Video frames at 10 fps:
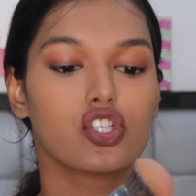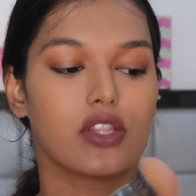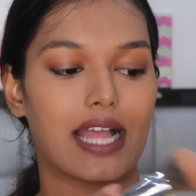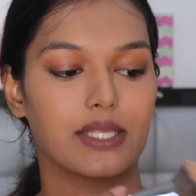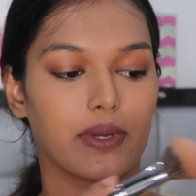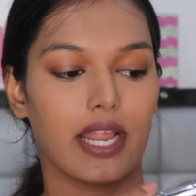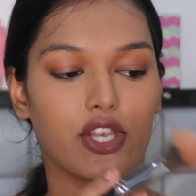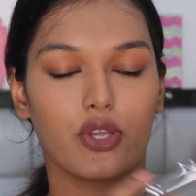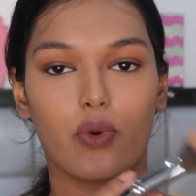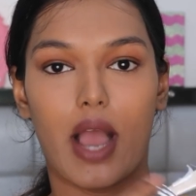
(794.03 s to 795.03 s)
So that's what
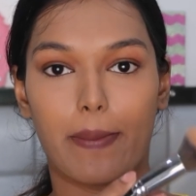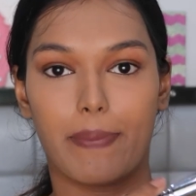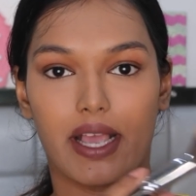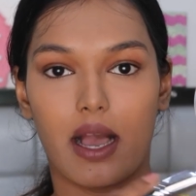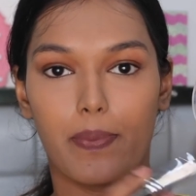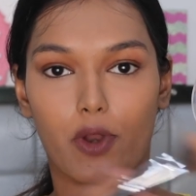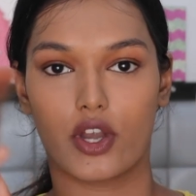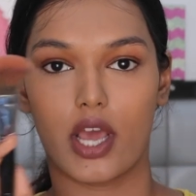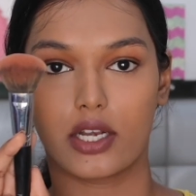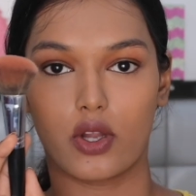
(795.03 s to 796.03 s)
I do. I pick up
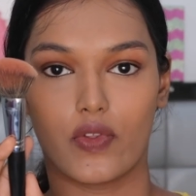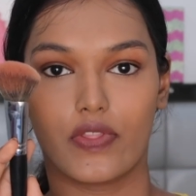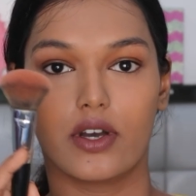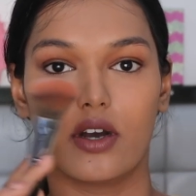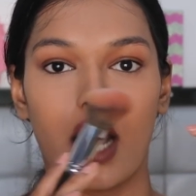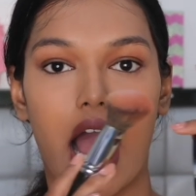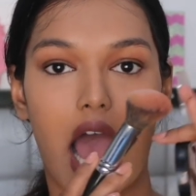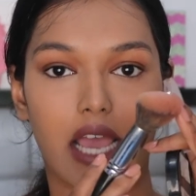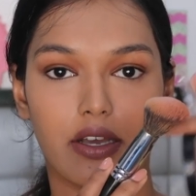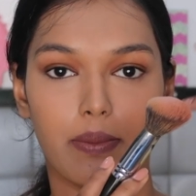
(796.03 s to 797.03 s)
product on the
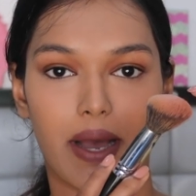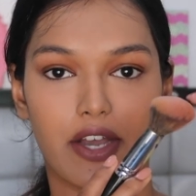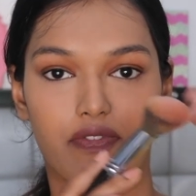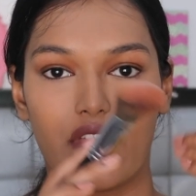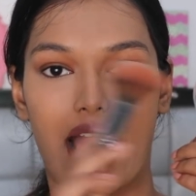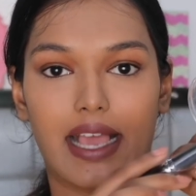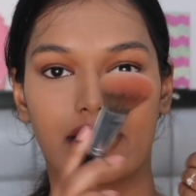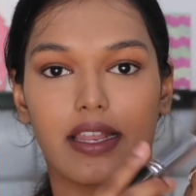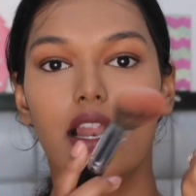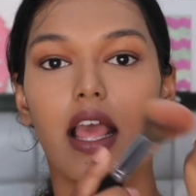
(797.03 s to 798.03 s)
higher part of the
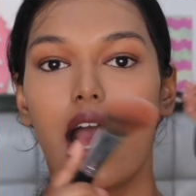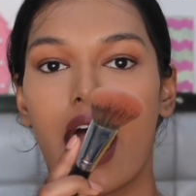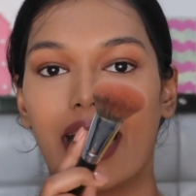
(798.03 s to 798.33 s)
angle.